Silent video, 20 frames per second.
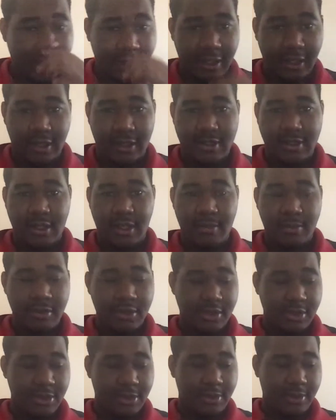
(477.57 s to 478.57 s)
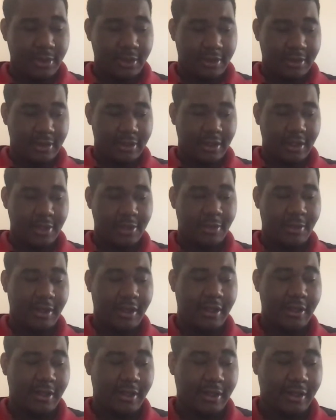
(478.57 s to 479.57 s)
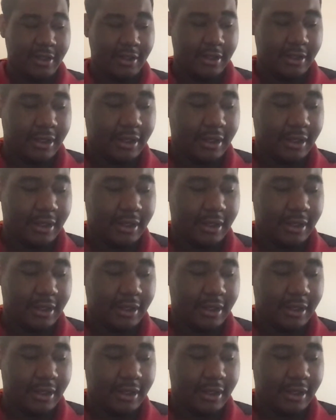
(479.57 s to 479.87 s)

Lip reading: excitement as well, and that's why I like it.